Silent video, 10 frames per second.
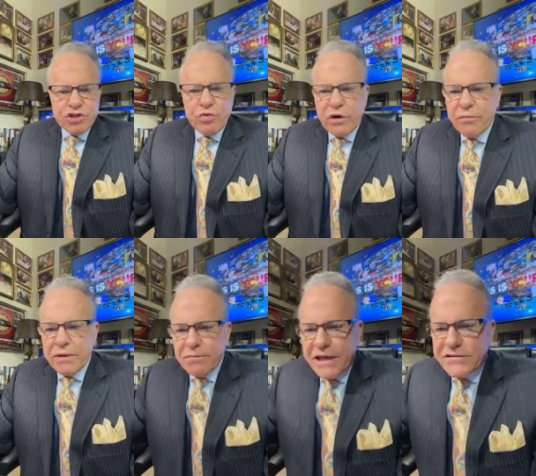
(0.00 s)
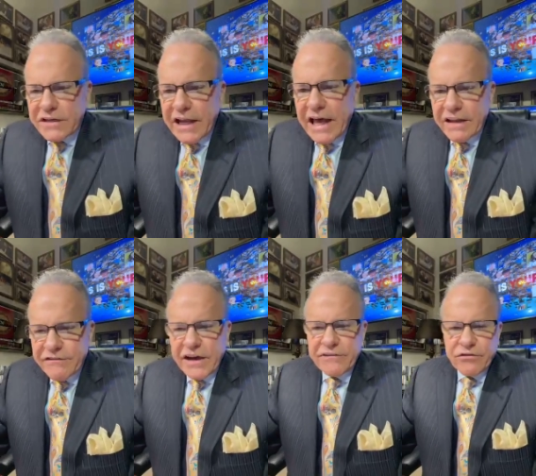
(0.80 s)
you will be blessed and highly
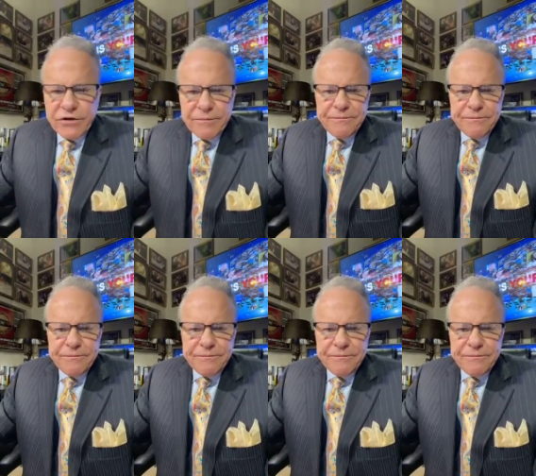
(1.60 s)
favored.